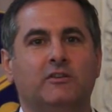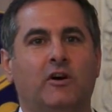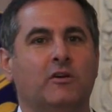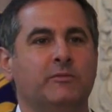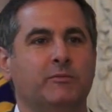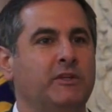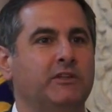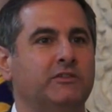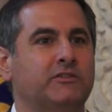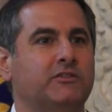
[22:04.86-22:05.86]

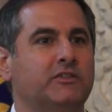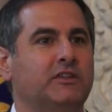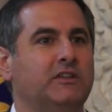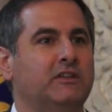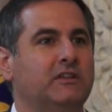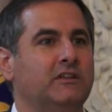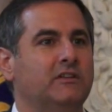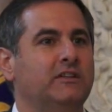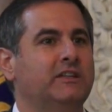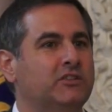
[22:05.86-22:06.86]
automobiles.
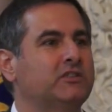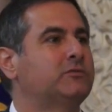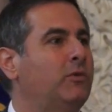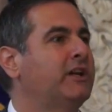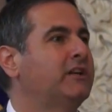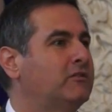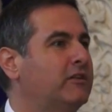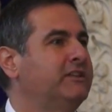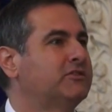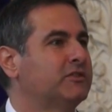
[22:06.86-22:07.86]
They just wanted
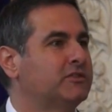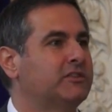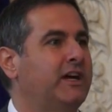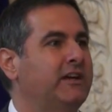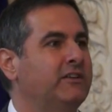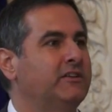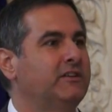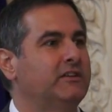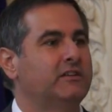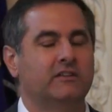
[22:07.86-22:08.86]
Chrysler-style
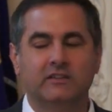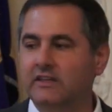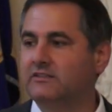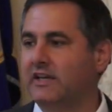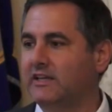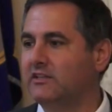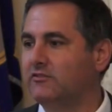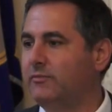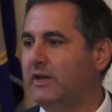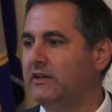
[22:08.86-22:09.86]

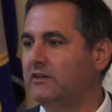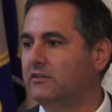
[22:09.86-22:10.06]
executive pay.